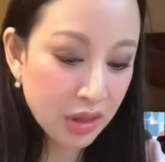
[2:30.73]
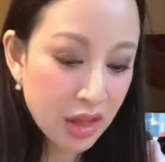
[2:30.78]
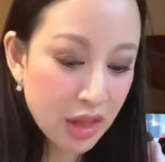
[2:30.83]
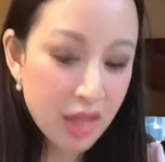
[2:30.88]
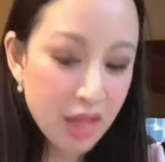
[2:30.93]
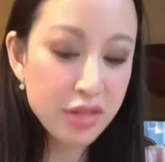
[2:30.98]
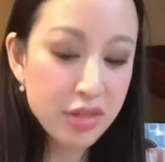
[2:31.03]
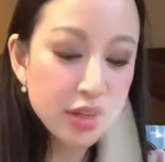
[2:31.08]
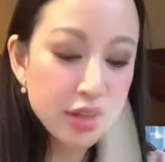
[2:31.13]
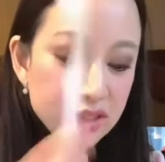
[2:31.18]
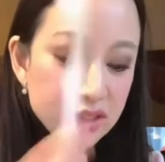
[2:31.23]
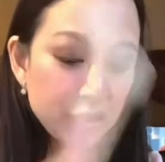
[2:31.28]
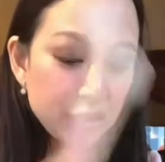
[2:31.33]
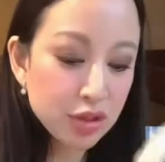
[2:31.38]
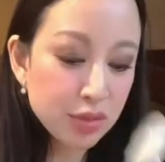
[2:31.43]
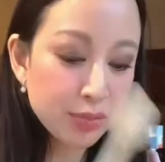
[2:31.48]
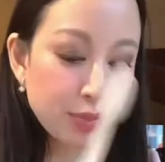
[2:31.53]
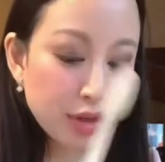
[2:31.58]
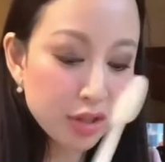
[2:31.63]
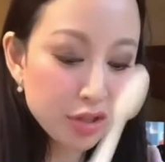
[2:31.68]
this
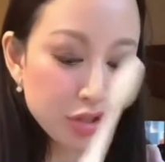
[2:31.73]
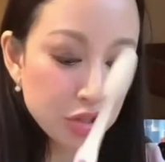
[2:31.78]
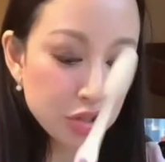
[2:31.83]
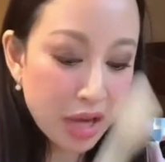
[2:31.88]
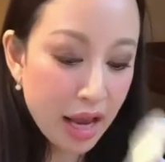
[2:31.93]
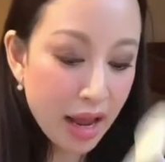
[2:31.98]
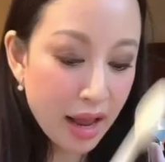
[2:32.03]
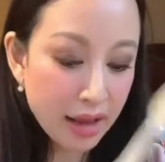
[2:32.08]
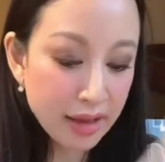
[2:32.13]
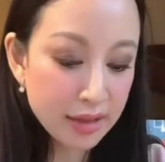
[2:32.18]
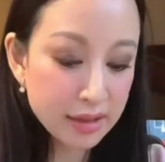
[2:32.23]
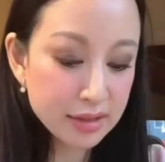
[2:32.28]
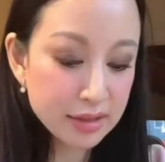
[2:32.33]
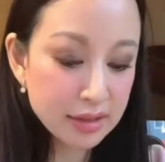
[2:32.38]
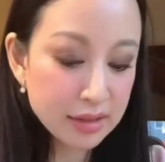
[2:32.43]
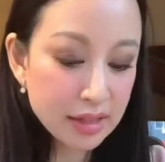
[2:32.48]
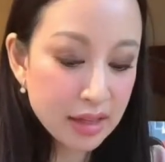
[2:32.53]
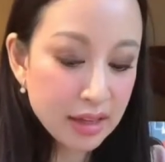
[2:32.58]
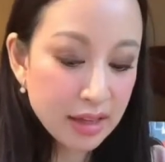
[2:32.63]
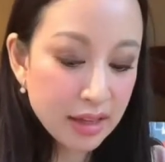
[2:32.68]
toothbrush
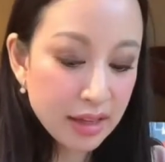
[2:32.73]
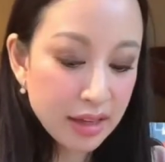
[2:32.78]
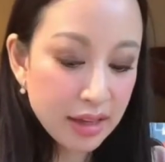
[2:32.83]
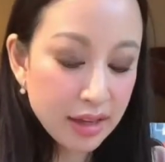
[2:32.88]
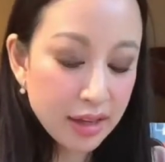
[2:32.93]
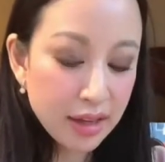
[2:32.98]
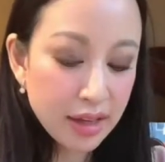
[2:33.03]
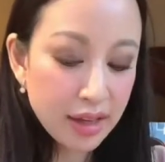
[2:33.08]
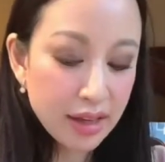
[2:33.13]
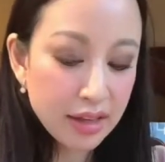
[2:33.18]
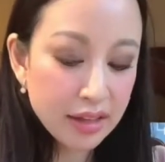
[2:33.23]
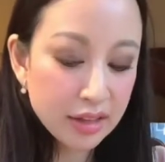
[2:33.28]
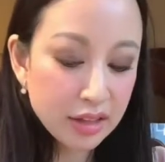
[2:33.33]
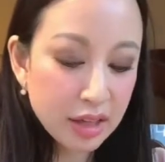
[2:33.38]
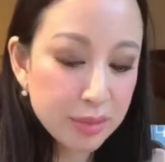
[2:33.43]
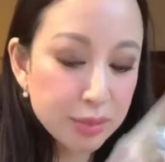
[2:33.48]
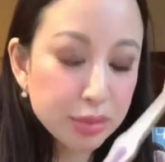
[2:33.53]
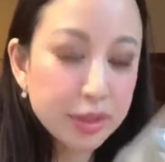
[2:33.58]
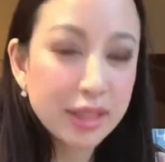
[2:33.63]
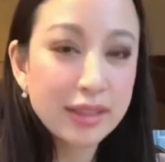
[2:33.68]
has
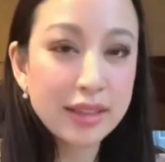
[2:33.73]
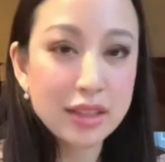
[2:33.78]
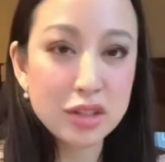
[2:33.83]
completely